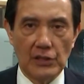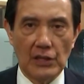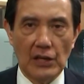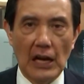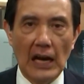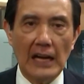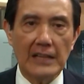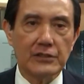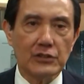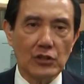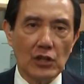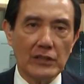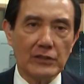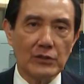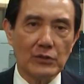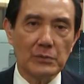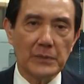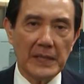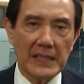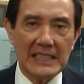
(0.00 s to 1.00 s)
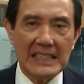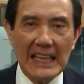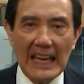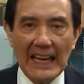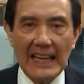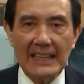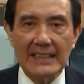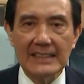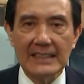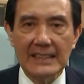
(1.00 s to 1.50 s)
I sought to
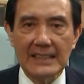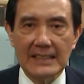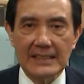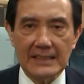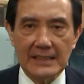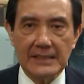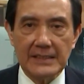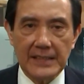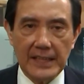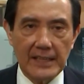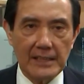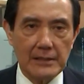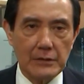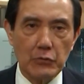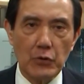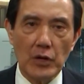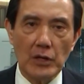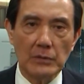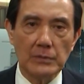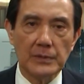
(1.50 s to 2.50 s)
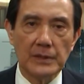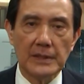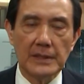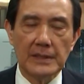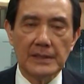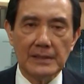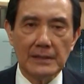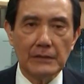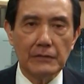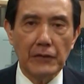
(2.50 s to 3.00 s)
maintain the status quo,
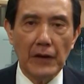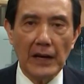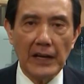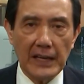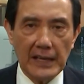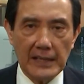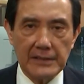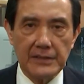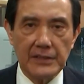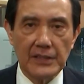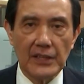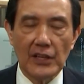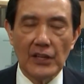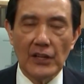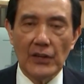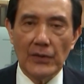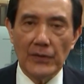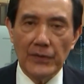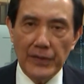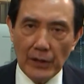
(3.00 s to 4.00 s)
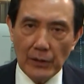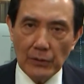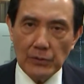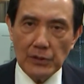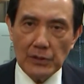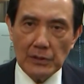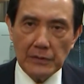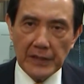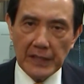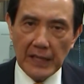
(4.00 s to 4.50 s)
defined as no
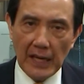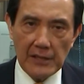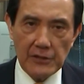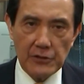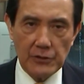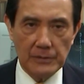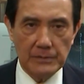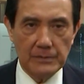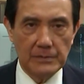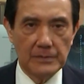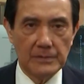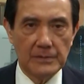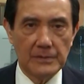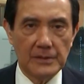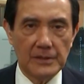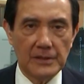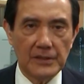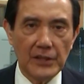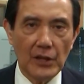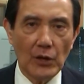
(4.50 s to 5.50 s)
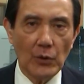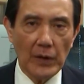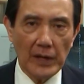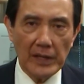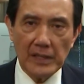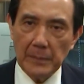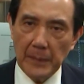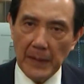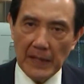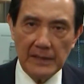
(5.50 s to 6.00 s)
unification, no
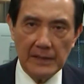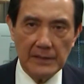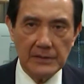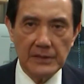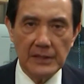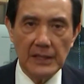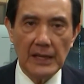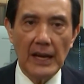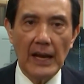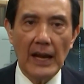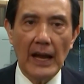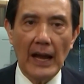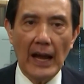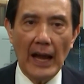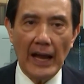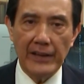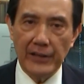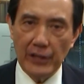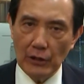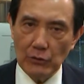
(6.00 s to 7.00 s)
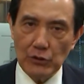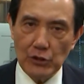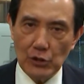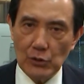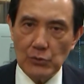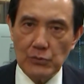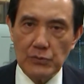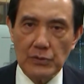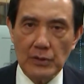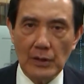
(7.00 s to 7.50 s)
independence, and no
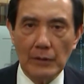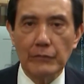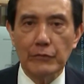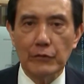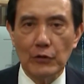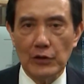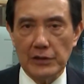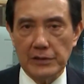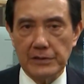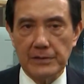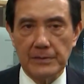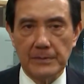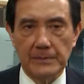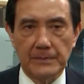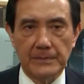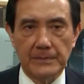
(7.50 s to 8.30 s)
use of force.